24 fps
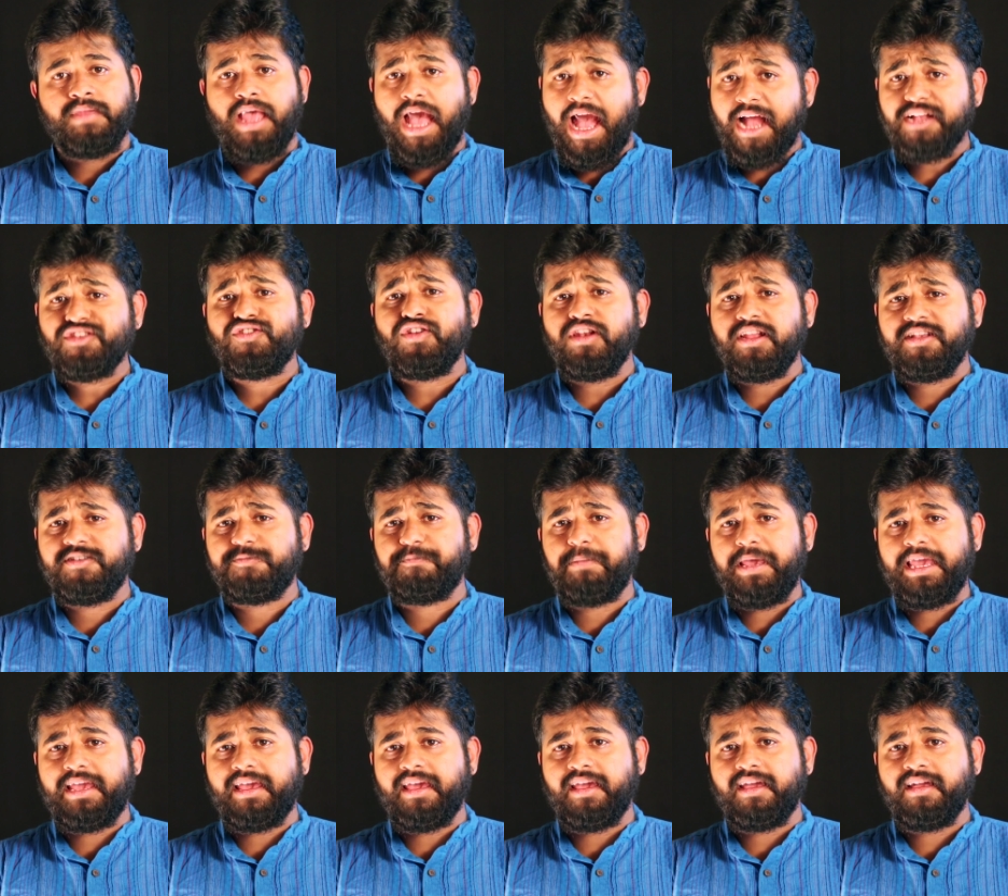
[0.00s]
Actually
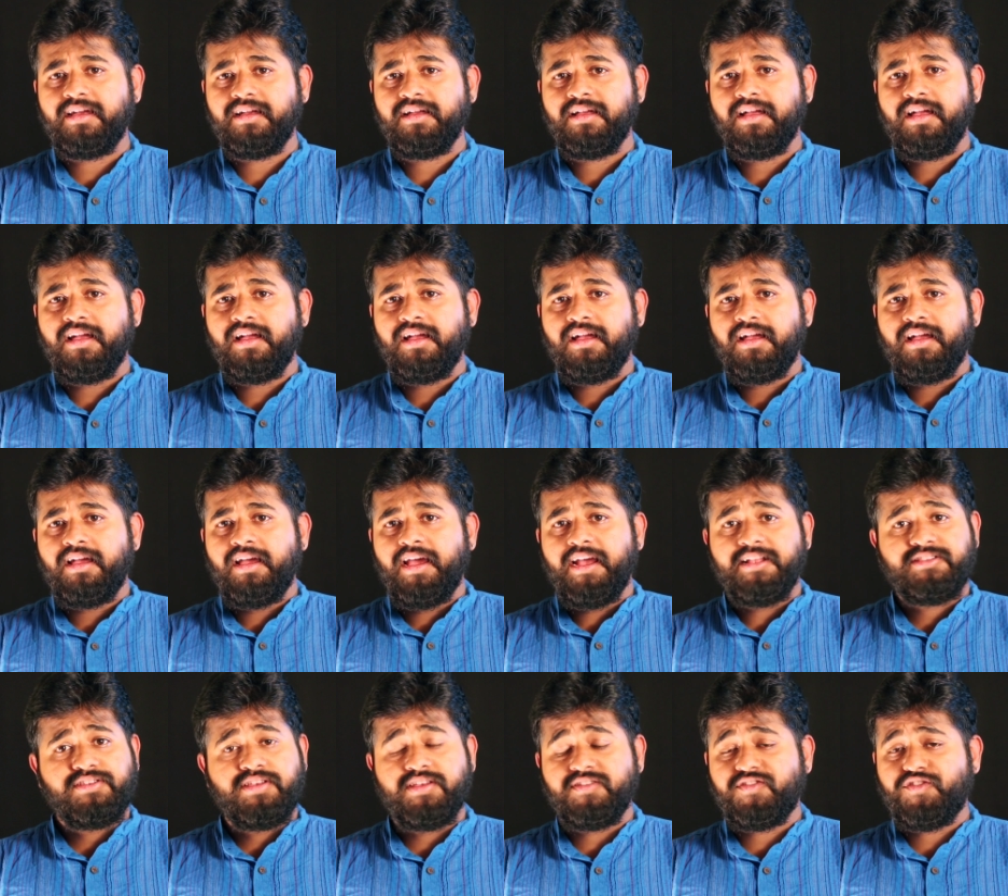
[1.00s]
speaking,
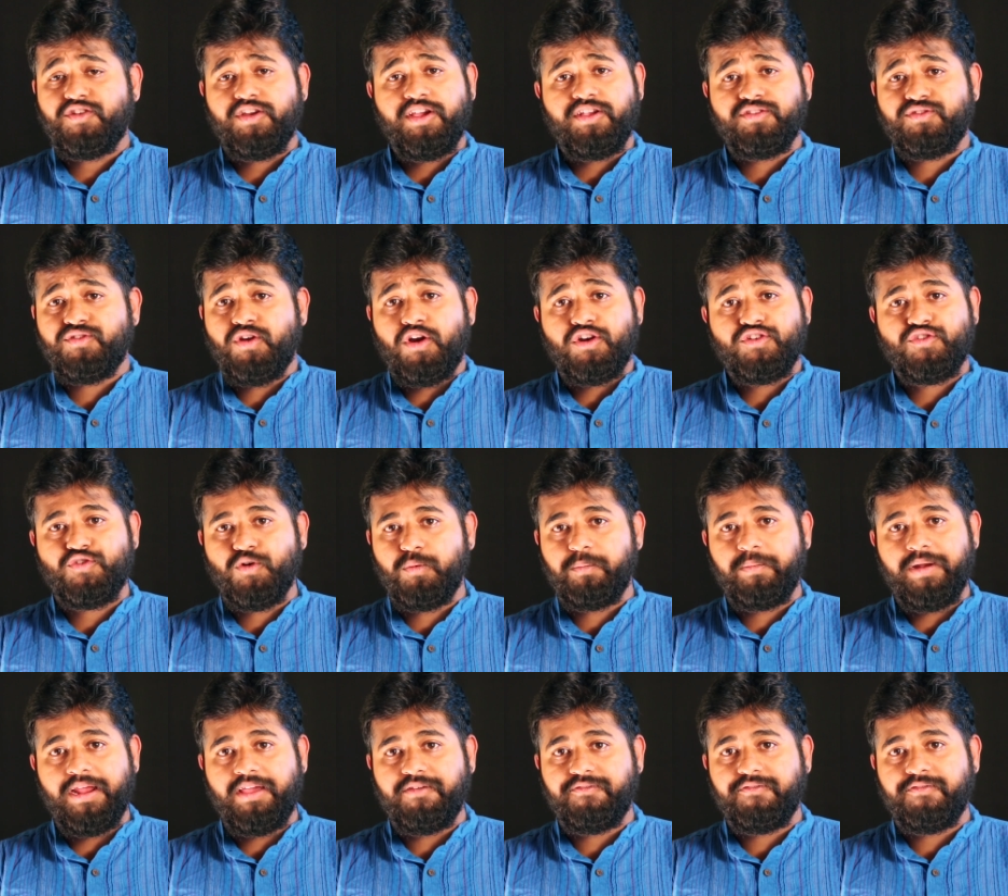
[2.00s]
its history is not so
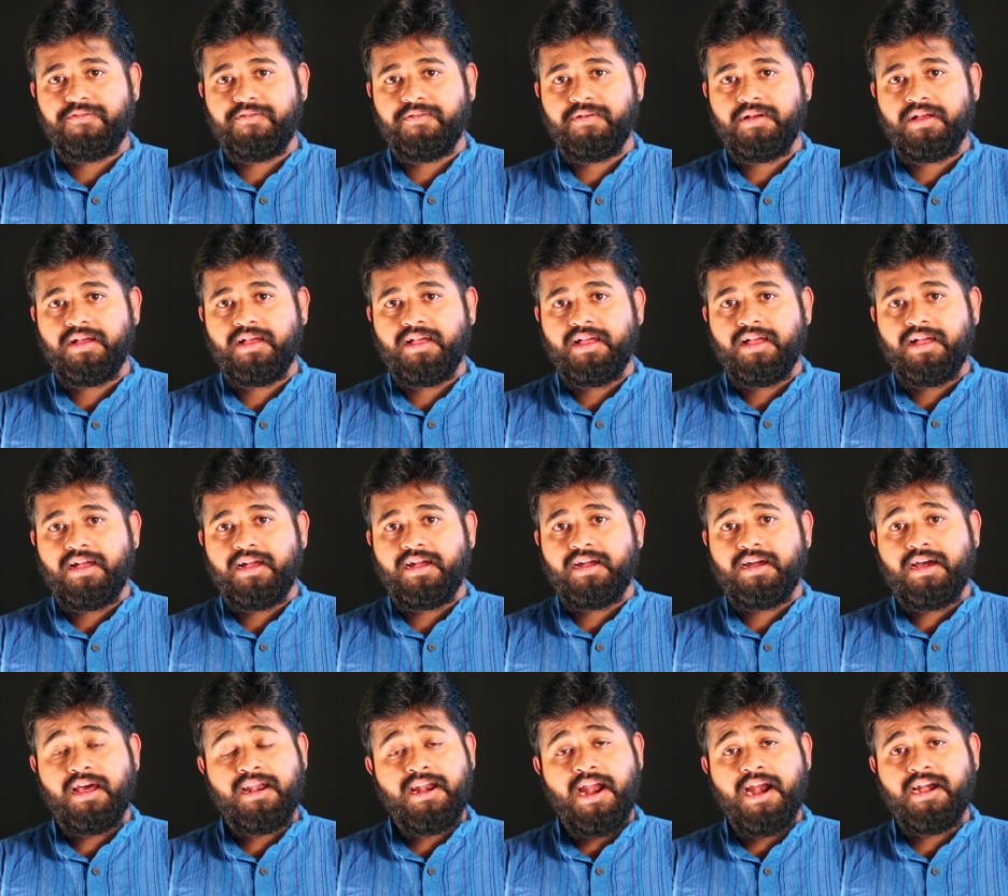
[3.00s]
brief.
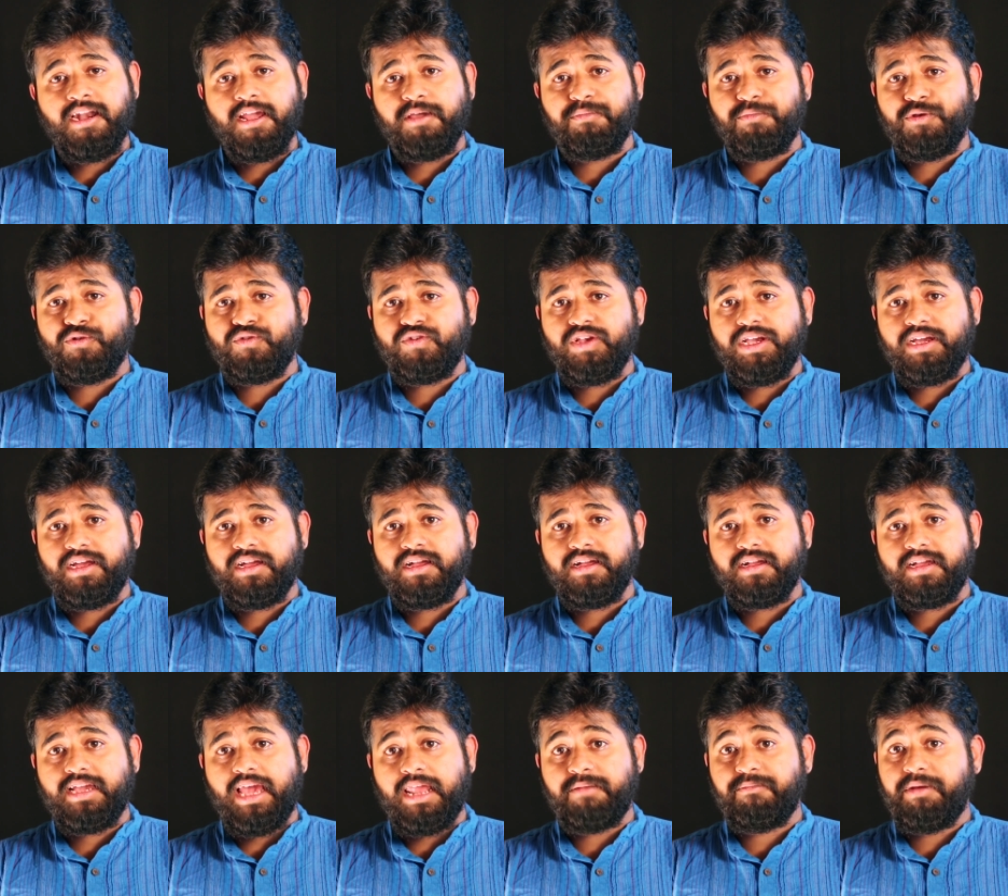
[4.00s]
Carnatic music
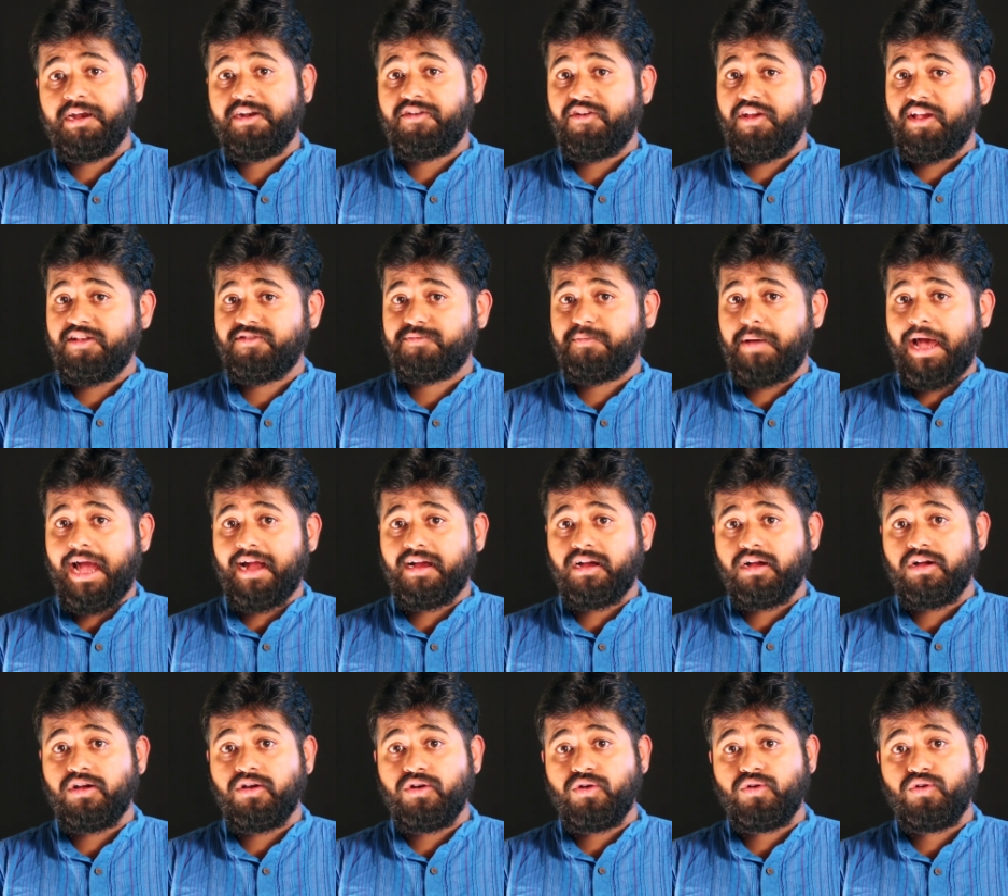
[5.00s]
can be traced
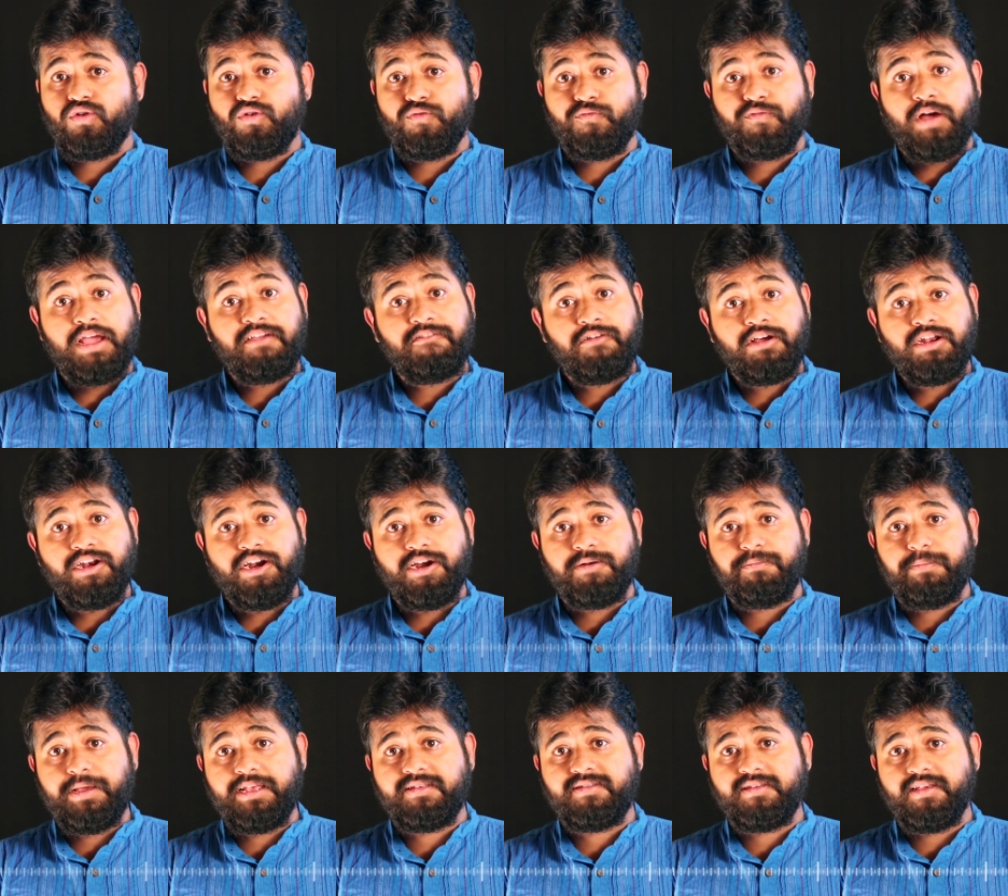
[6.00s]
back to
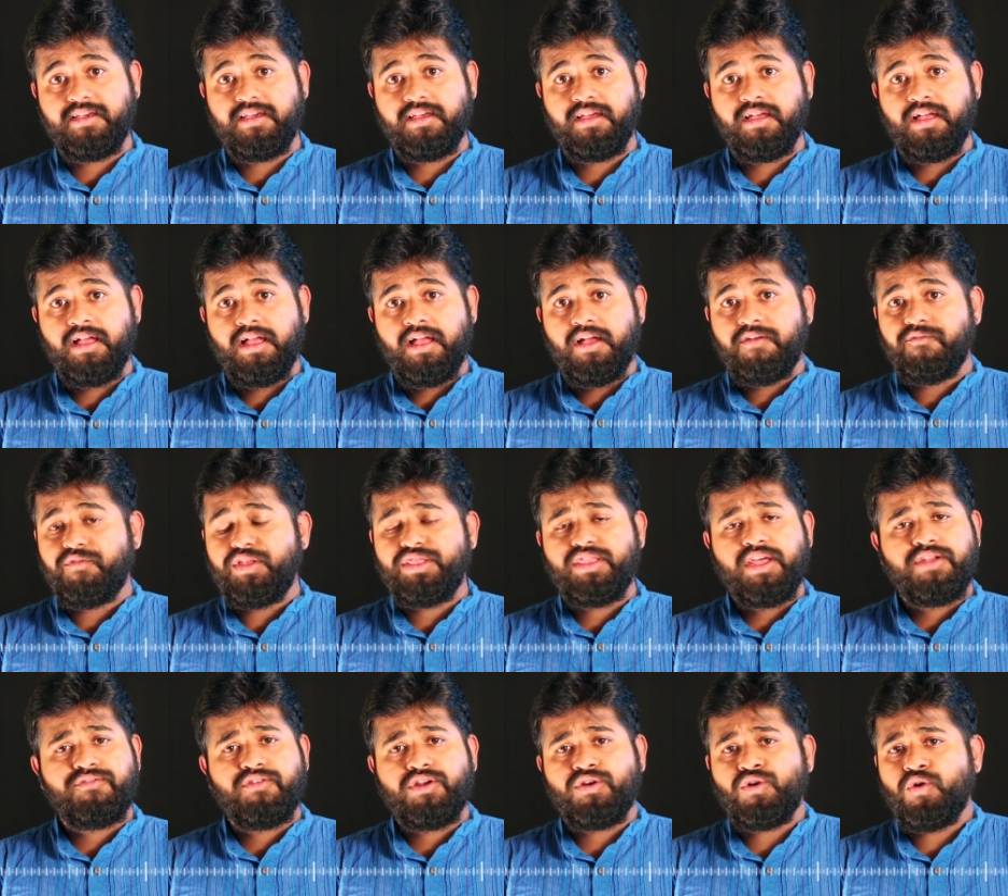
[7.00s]
500 BC when
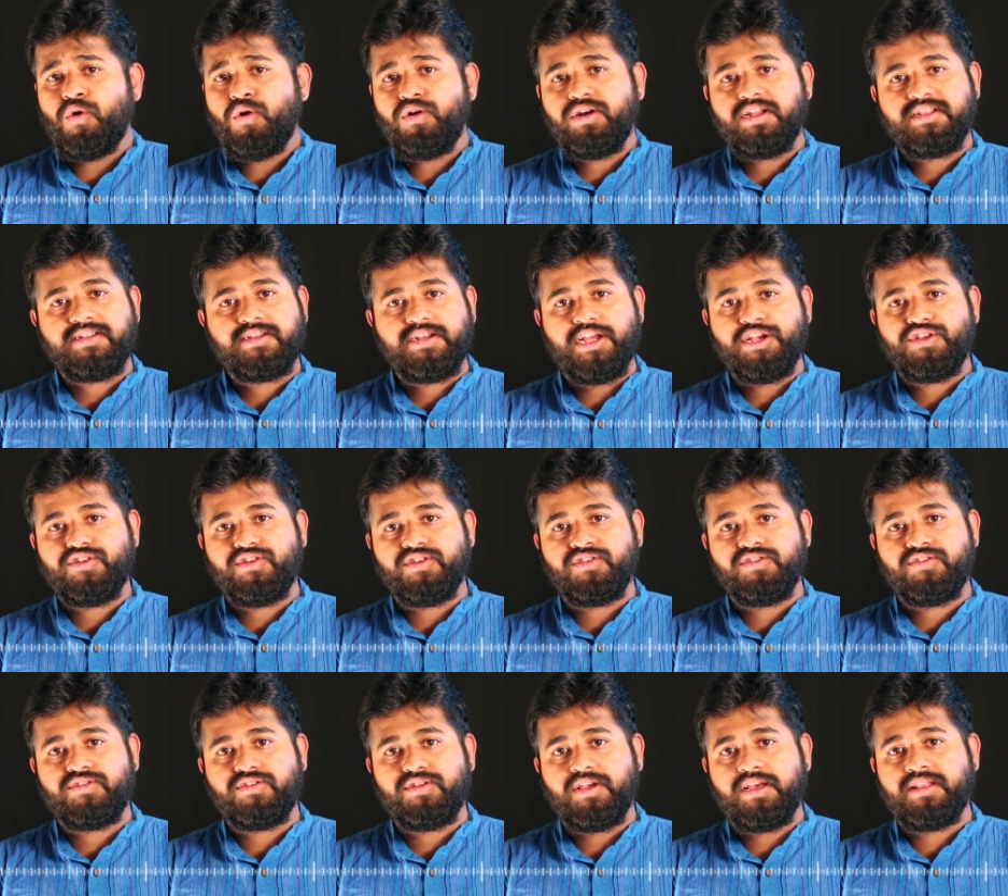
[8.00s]
there were no
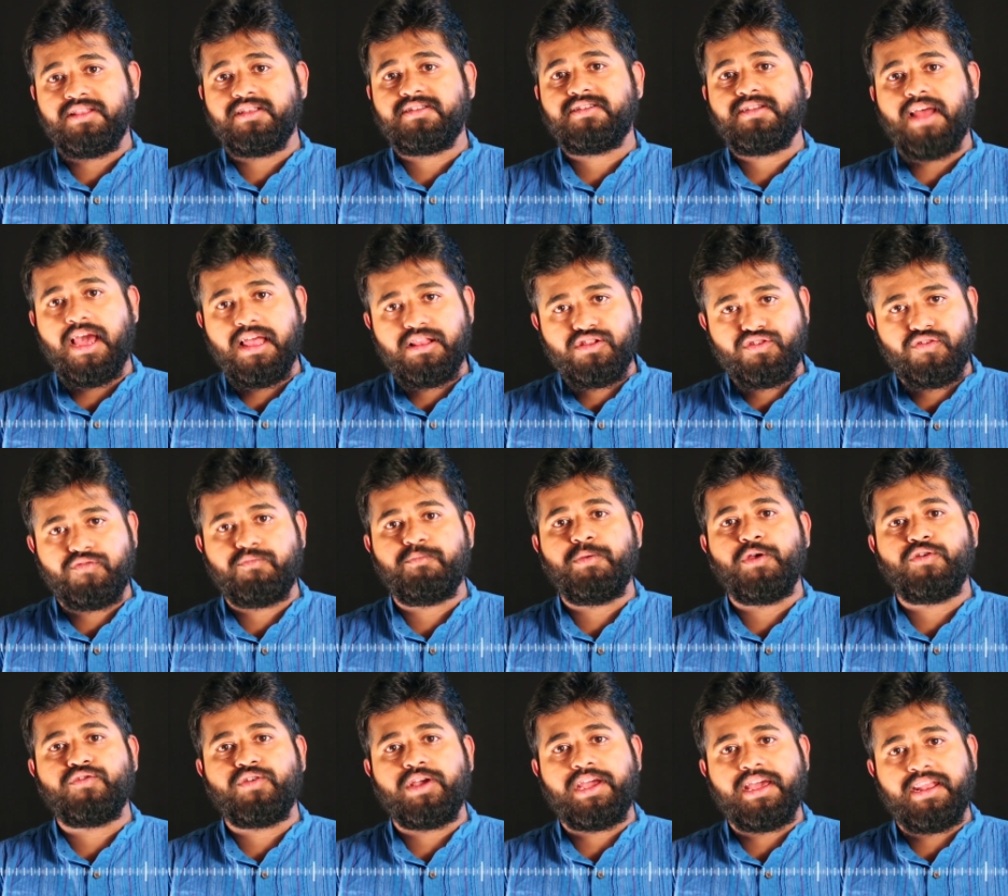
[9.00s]
distinctions in the styles of
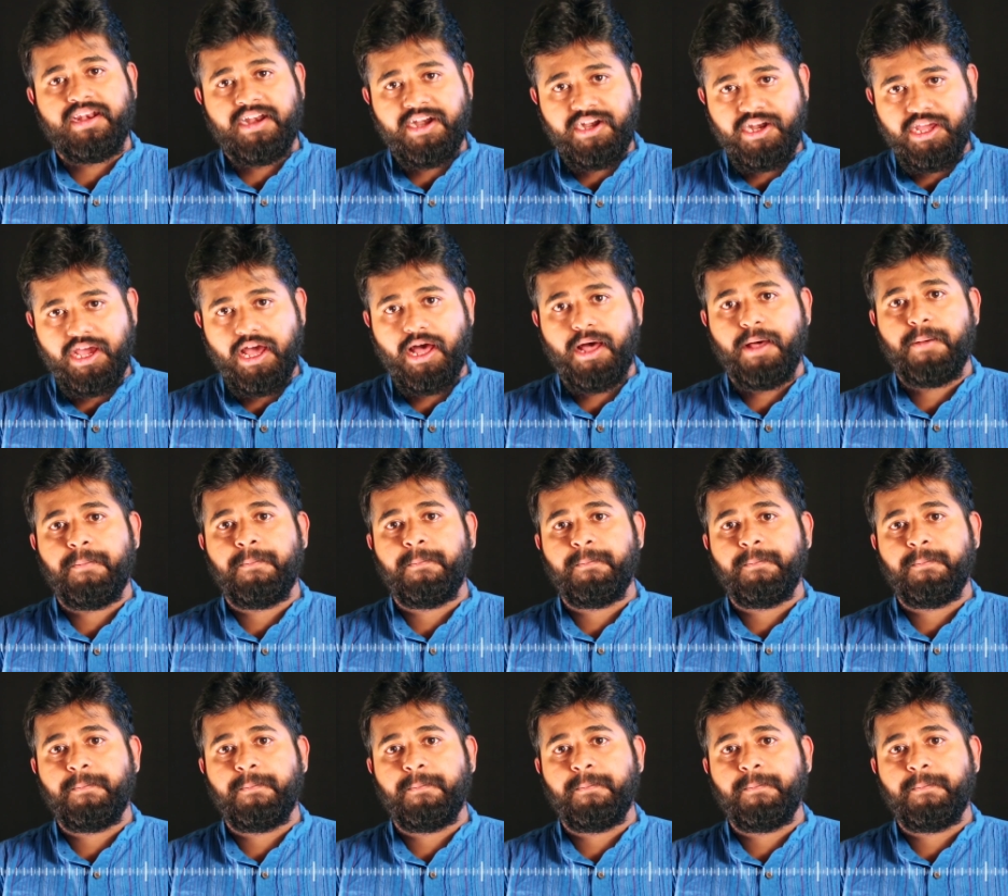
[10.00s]
music in India.